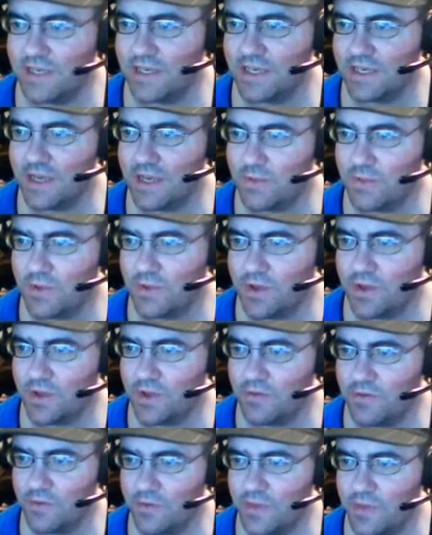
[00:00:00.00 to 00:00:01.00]
set up with all
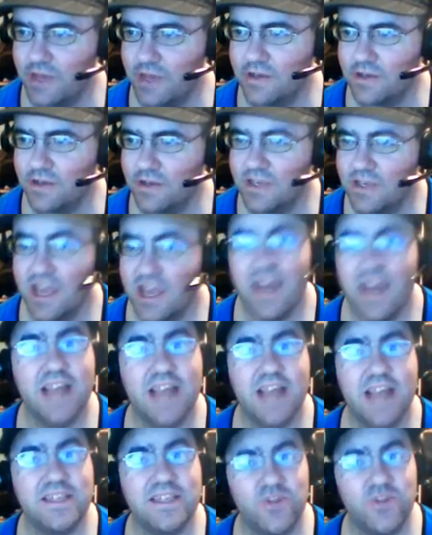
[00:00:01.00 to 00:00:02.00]
the repeaters,
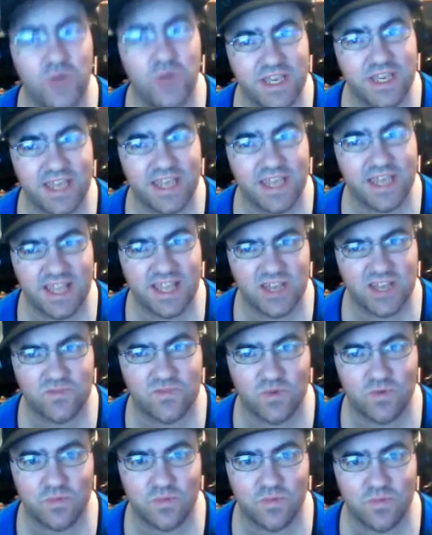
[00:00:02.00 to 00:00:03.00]
now it's noisy in
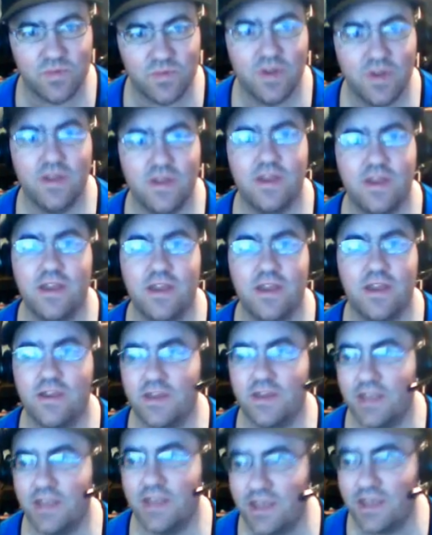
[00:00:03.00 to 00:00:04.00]
this room. You
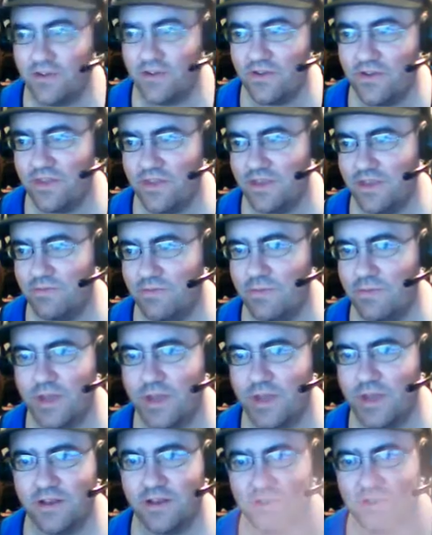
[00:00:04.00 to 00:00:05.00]
can hear the
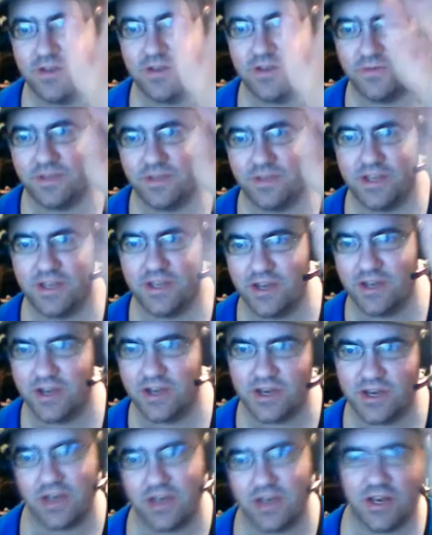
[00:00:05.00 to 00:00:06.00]
repeaters going
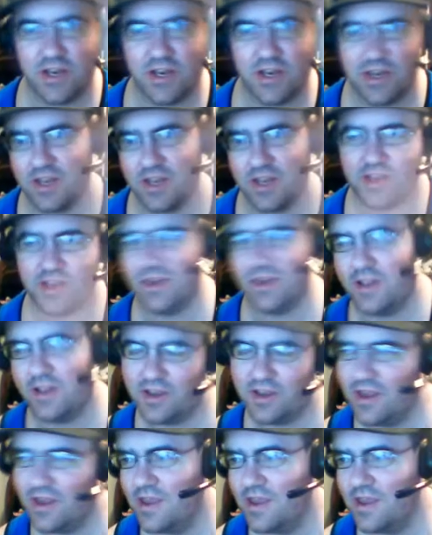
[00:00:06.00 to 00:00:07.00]

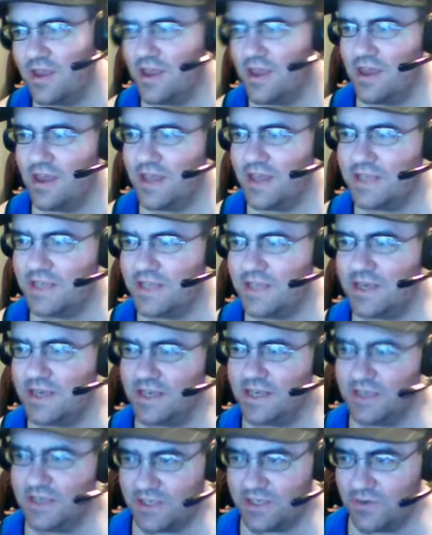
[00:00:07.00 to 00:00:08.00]
da-da-da-da-da-da-da-da-da. That's
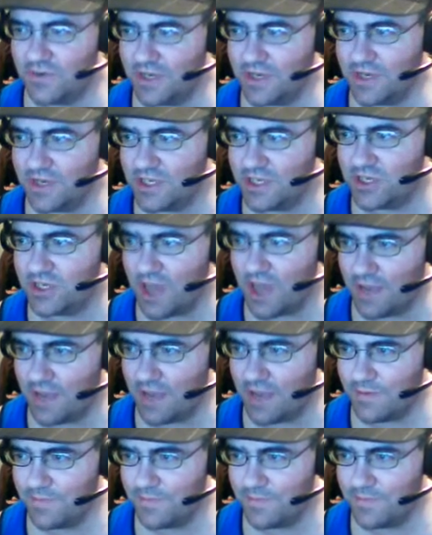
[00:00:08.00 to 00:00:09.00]
because it's doing its
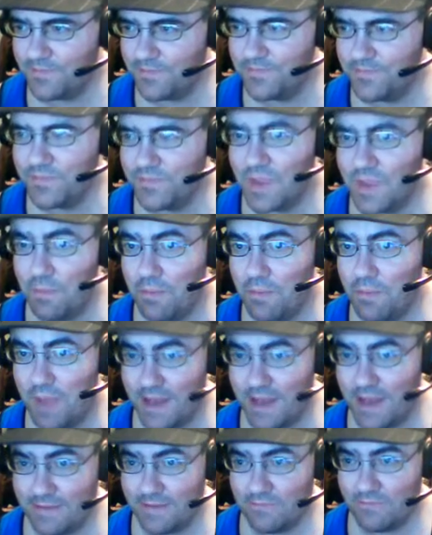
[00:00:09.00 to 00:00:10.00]
job.
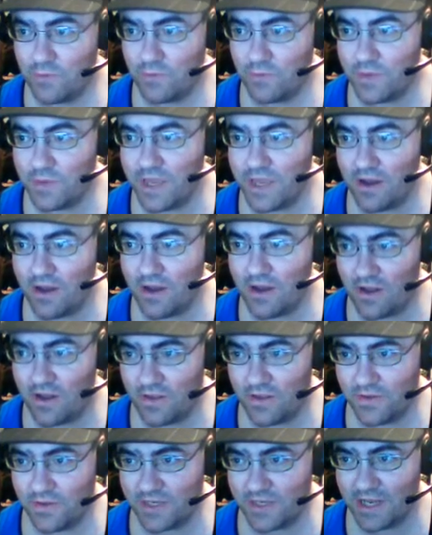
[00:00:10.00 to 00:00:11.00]
But when we get all
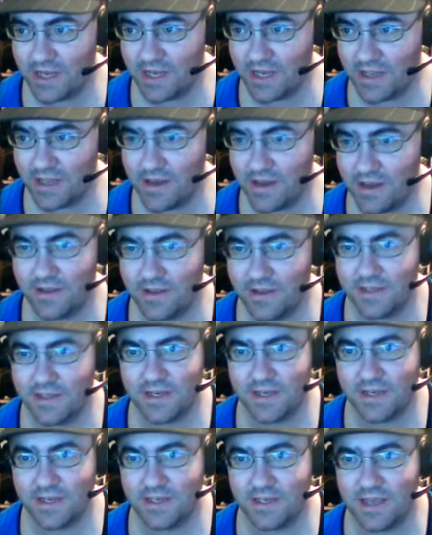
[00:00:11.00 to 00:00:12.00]
of those set in here,
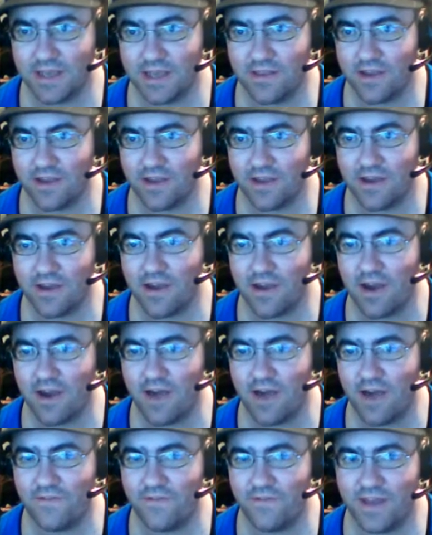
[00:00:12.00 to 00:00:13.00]
it's going to sound like a
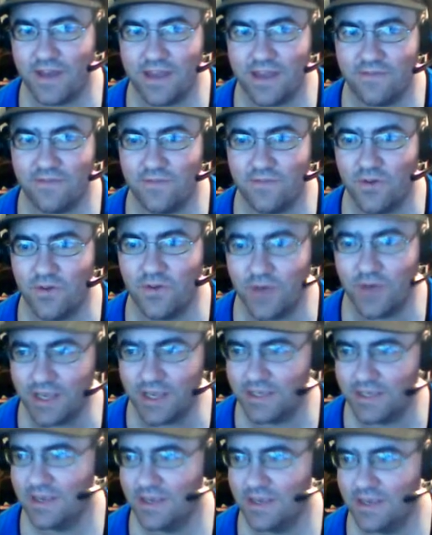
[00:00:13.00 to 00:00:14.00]
cacophony of
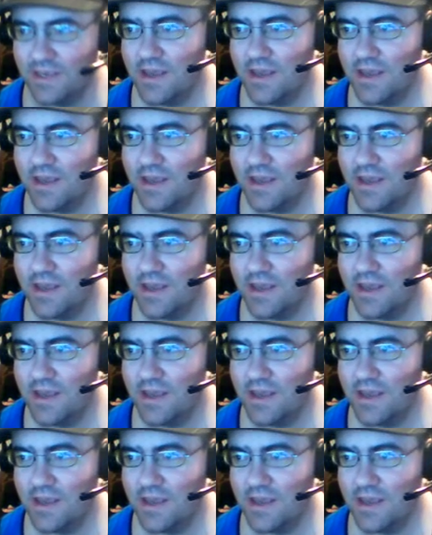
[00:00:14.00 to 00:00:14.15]
noise.